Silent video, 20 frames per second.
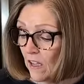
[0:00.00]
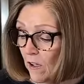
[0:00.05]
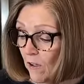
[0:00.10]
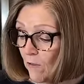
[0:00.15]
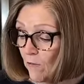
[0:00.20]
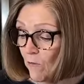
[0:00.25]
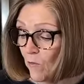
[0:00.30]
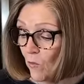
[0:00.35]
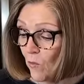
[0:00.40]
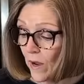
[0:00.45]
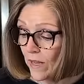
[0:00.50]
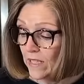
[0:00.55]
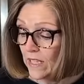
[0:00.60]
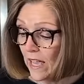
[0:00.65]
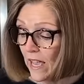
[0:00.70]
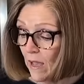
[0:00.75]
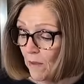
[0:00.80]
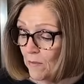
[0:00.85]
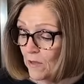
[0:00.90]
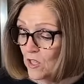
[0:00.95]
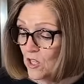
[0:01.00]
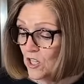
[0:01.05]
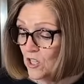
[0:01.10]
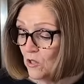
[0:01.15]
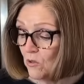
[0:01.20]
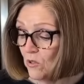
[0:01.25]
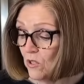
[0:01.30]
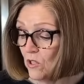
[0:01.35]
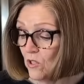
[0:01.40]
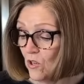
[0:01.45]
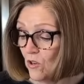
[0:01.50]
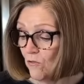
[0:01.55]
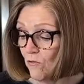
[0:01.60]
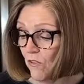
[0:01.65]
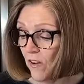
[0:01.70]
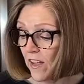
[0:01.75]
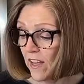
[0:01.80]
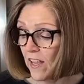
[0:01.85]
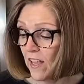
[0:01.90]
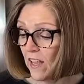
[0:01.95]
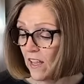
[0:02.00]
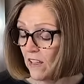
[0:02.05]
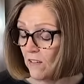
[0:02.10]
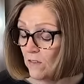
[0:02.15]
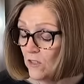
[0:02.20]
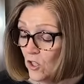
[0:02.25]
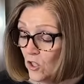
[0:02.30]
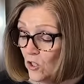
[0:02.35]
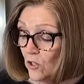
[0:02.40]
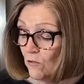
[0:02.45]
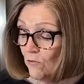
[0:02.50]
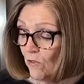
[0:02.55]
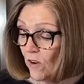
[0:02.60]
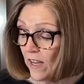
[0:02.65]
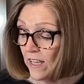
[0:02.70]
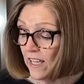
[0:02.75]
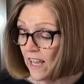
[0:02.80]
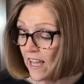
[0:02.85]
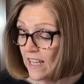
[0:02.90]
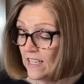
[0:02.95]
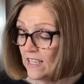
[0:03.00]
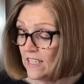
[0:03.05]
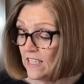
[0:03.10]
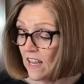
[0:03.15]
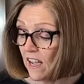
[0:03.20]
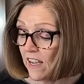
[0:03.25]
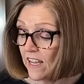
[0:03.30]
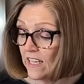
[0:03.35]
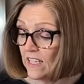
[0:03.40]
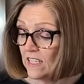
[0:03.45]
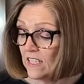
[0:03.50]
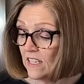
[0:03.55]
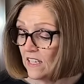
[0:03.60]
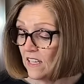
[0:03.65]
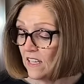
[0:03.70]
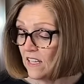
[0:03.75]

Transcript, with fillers: of red cabbage into a stir fry last night.